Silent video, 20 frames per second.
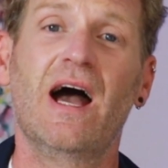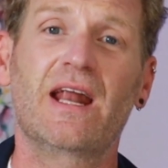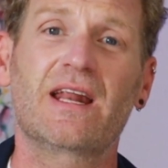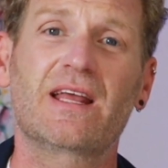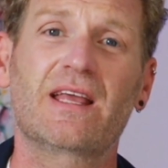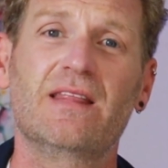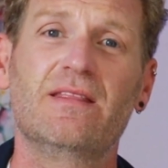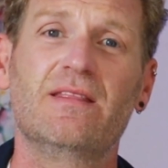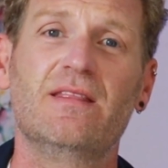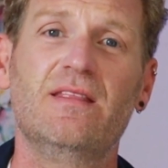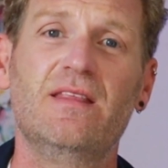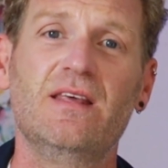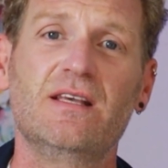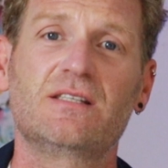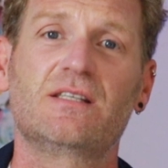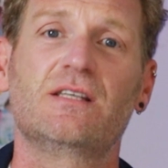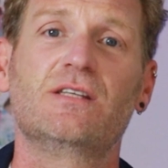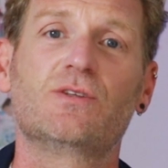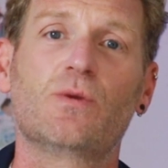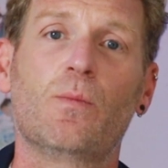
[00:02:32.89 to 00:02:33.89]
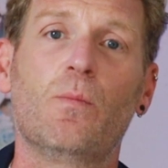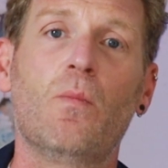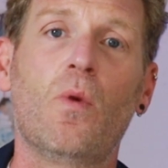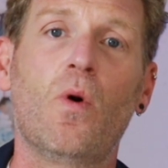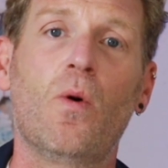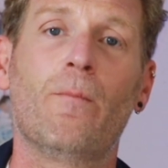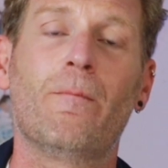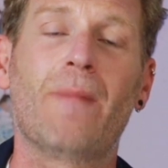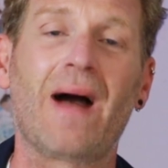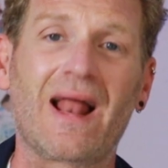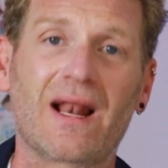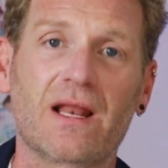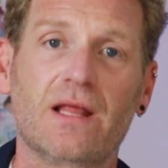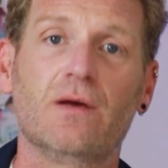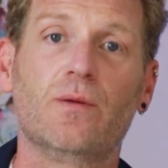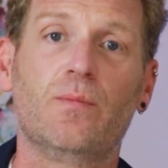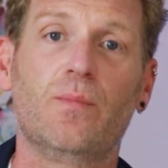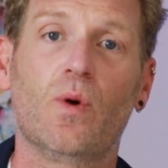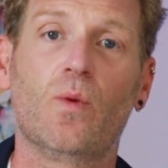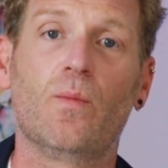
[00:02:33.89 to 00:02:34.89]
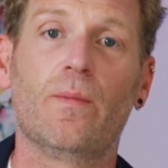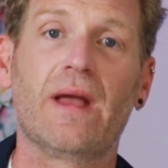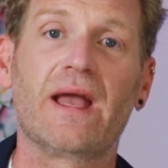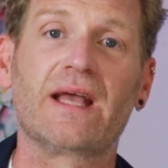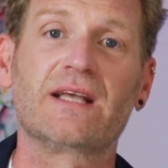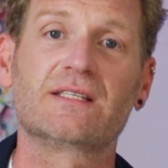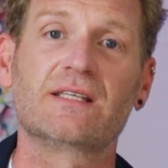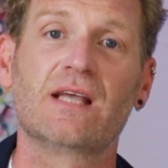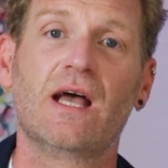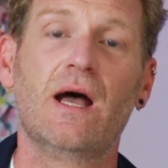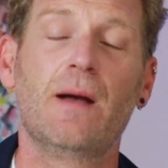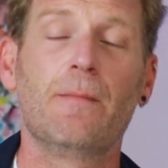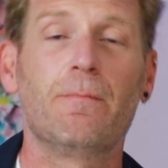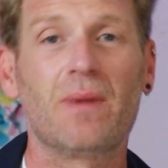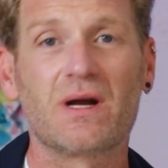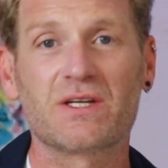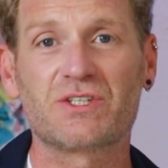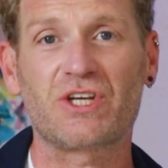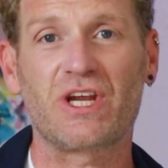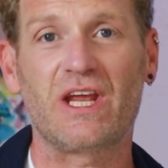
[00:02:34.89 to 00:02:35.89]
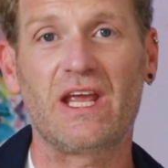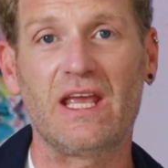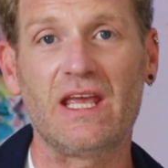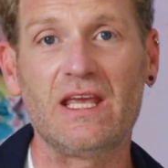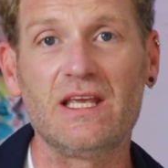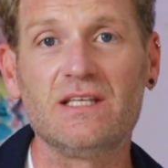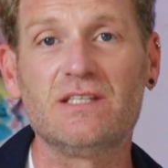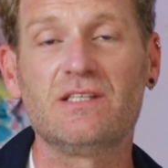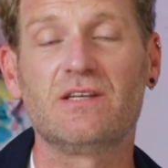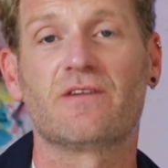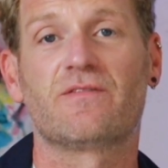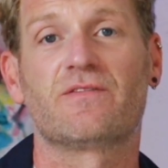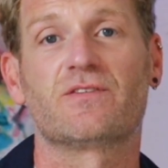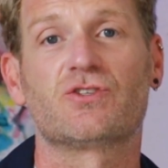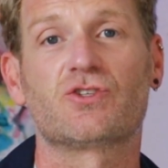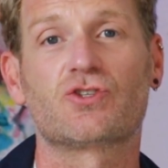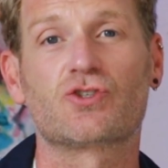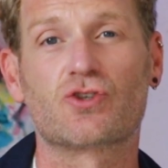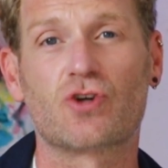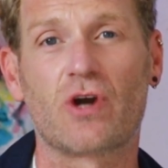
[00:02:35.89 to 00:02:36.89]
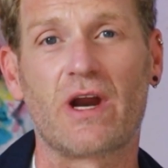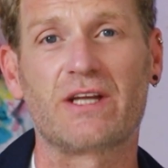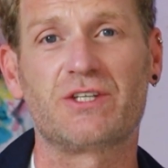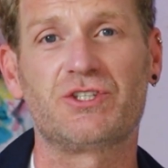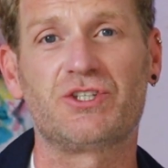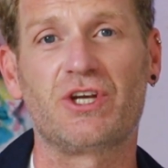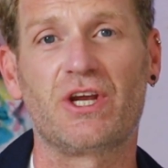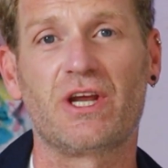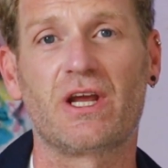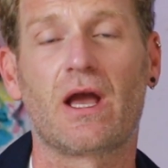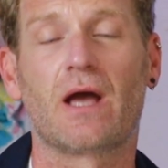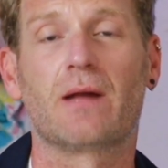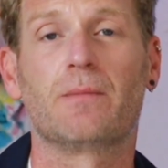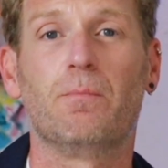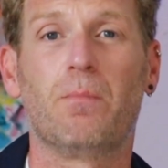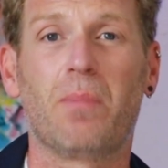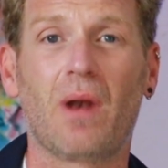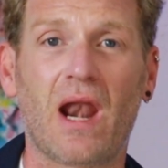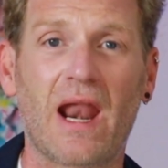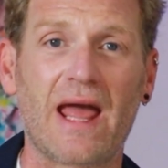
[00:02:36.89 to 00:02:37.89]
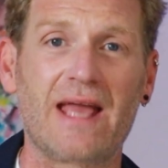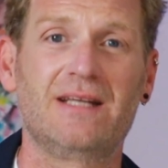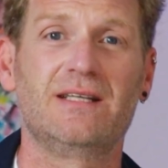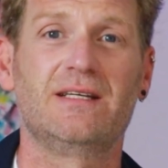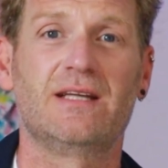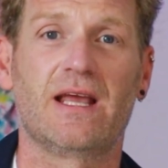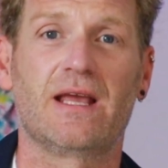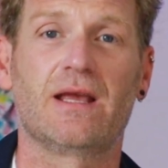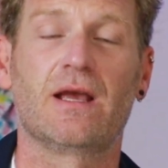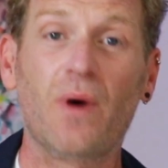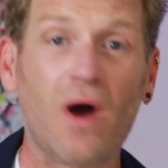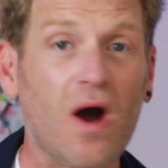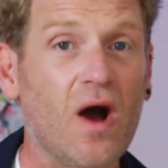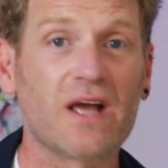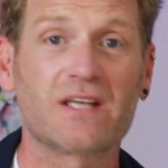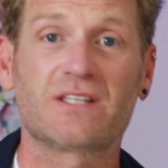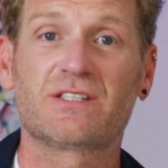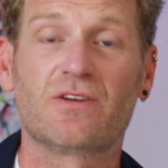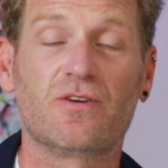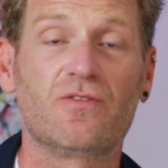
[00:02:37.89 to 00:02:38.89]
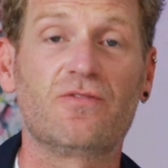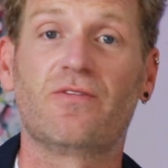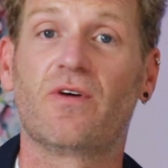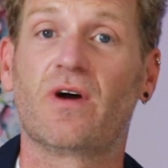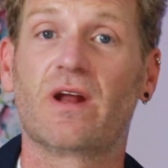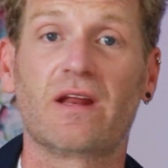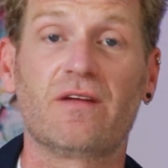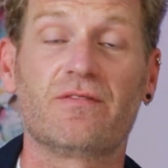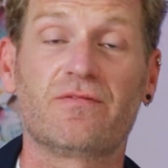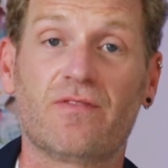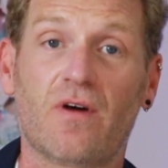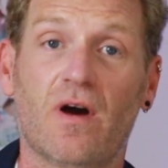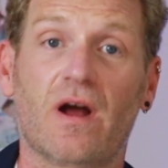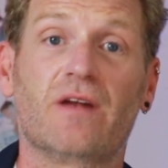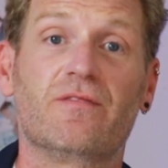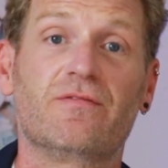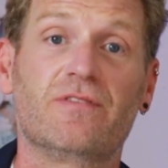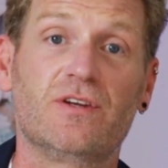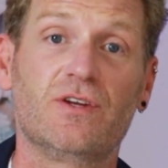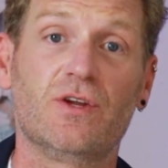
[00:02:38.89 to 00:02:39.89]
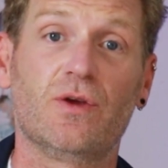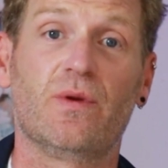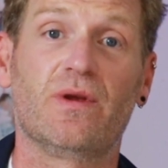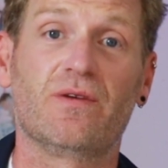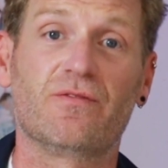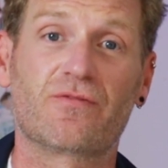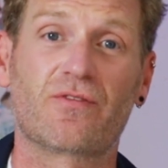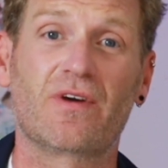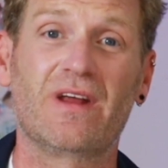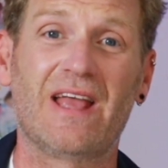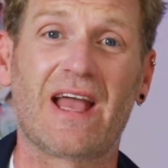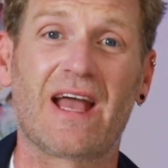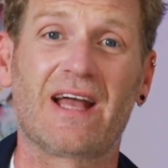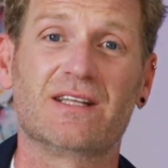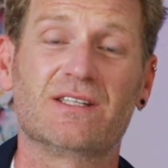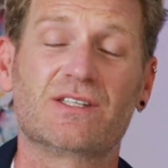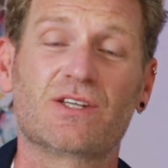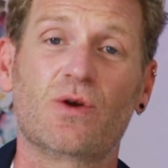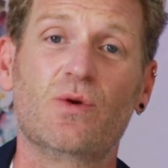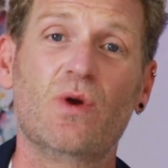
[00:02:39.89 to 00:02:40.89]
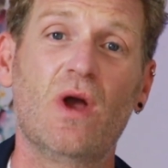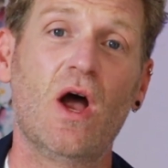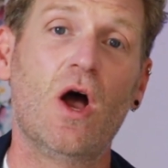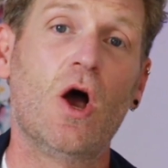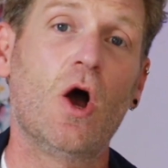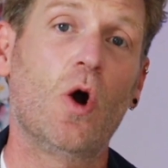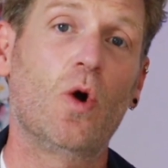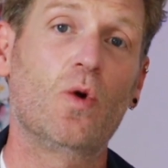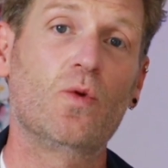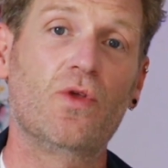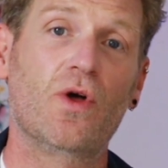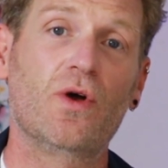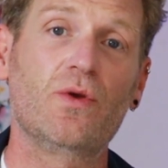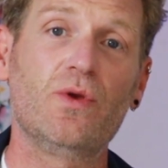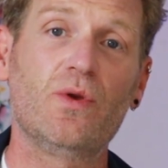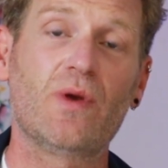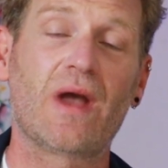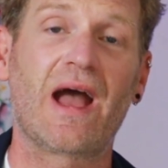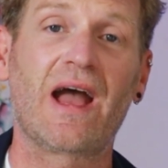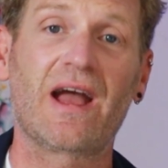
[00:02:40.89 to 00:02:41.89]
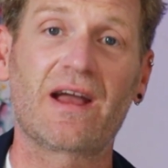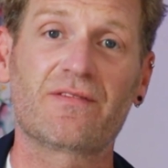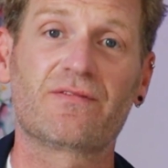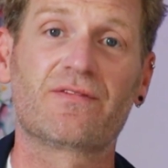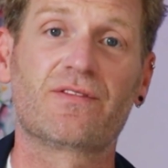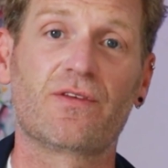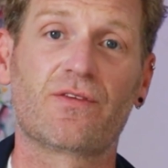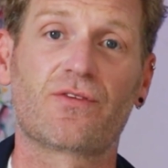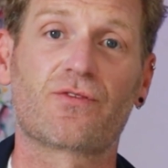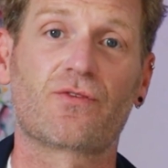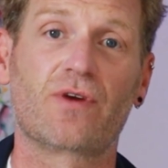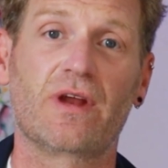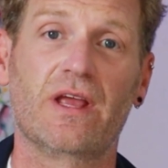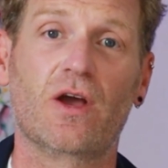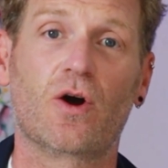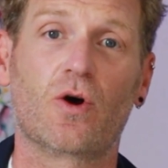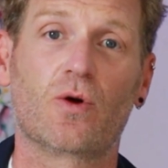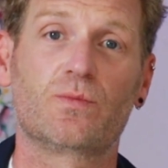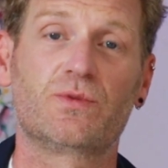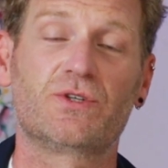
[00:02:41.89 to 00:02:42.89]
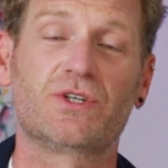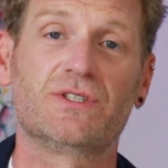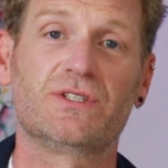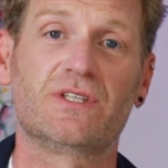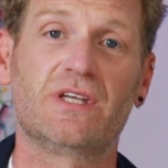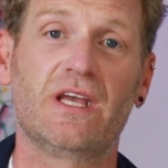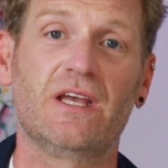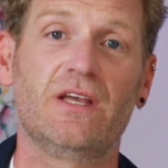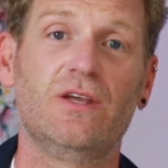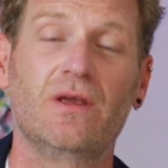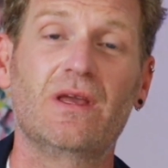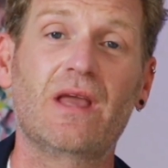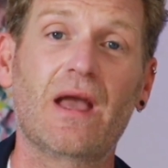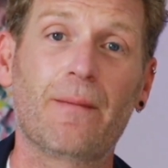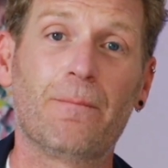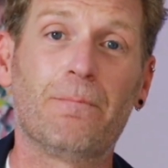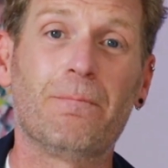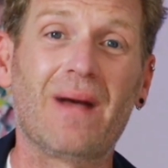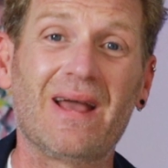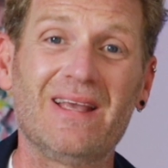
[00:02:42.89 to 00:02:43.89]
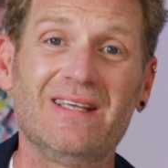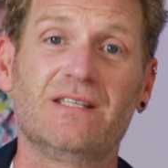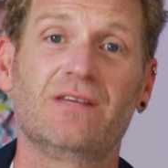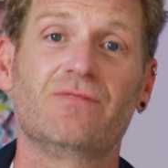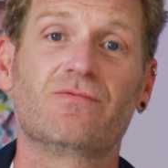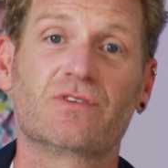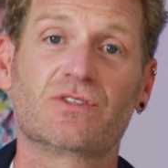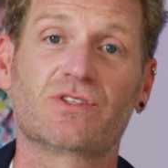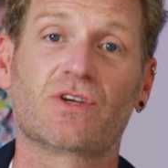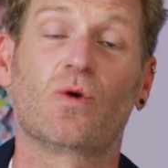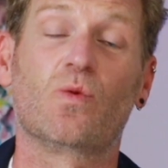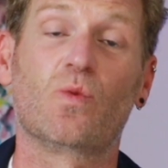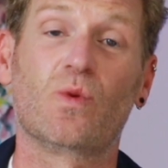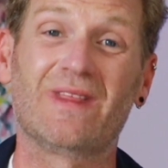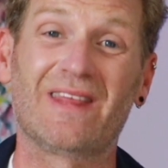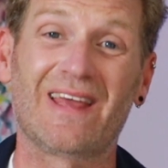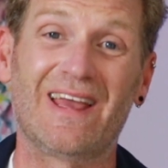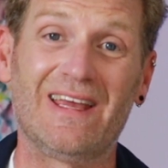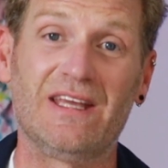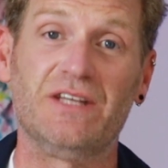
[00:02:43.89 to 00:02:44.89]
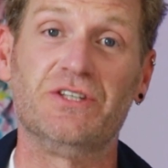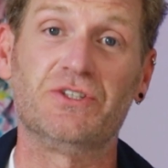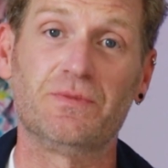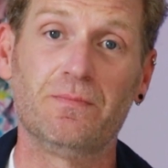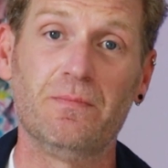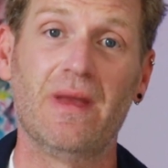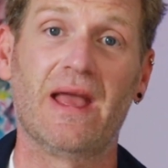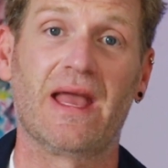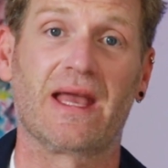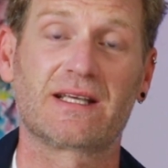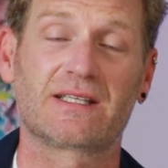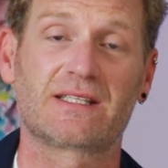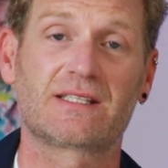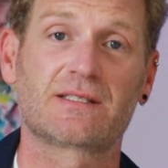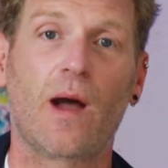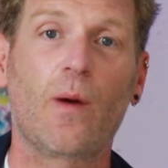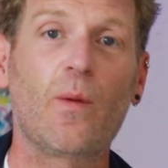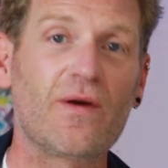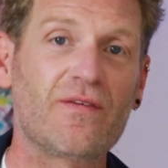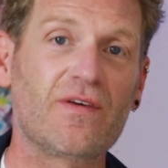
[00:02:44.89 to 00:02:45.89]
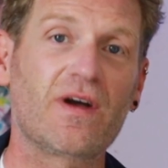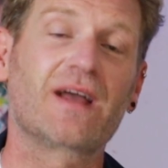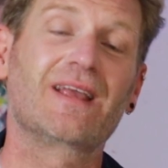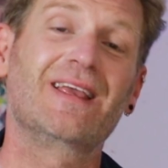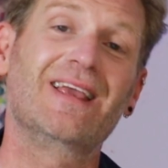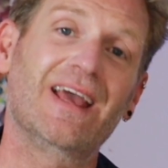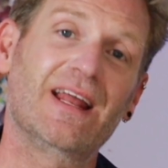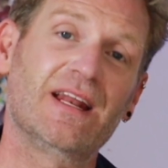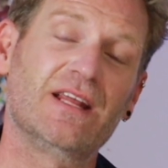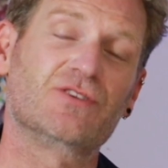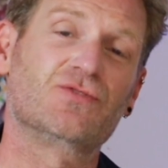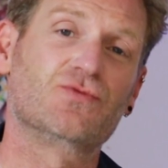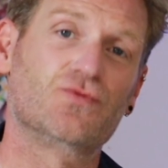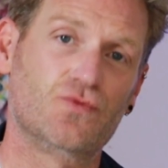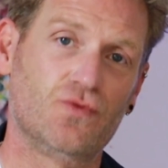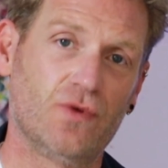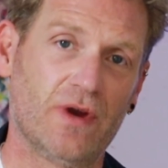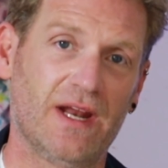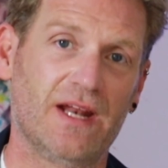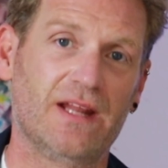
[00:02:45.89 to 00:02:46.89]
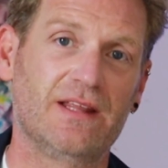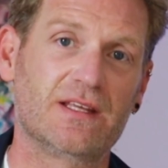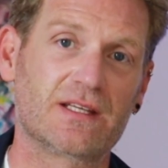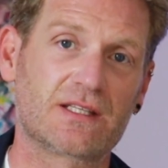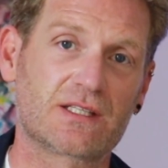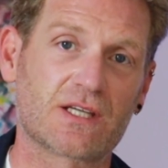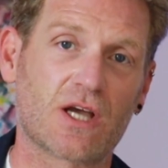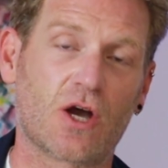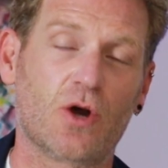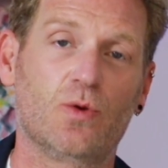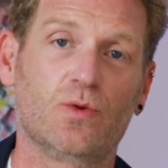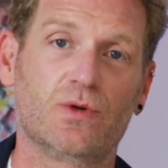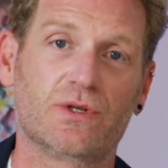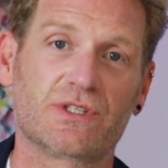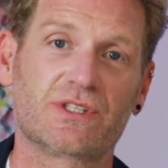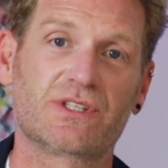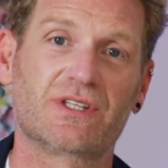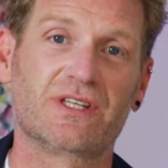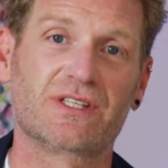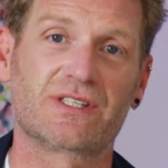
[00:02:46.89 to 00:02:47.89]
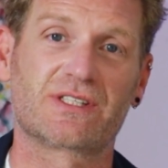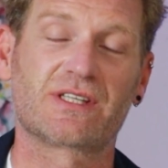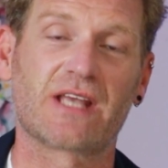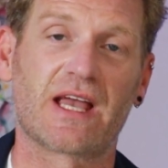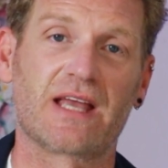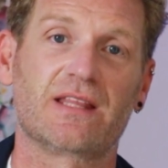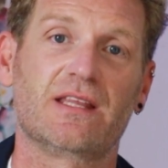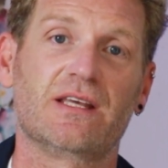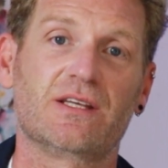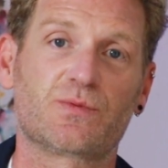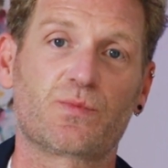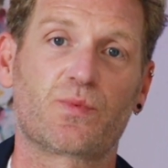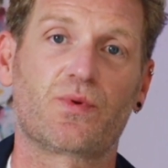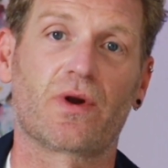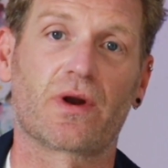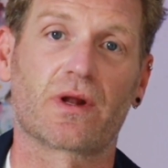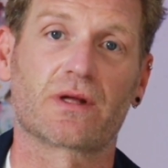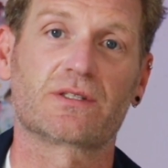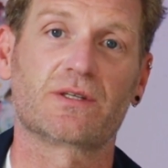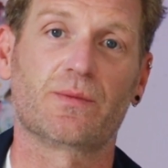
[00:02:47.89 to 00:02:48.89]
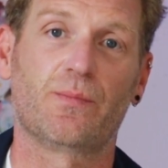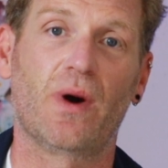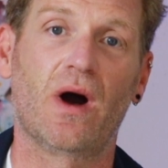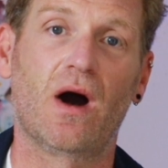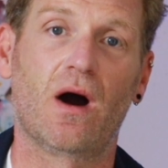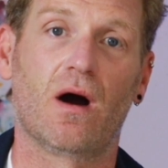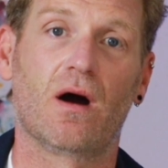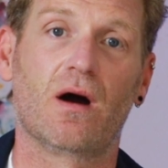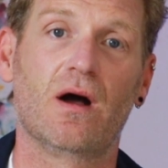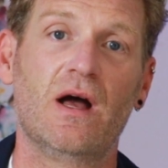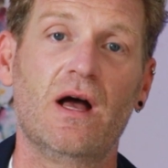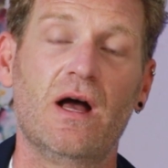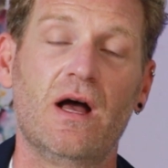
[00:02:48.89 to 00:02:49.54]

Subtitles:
And again, this is a more malleable mix, much easier for stretching and blending, but I still find it fine for doing freehand. So although you have the 3 options here, you get amazing result with each mix. However, again, it's really the toners that set this product apart.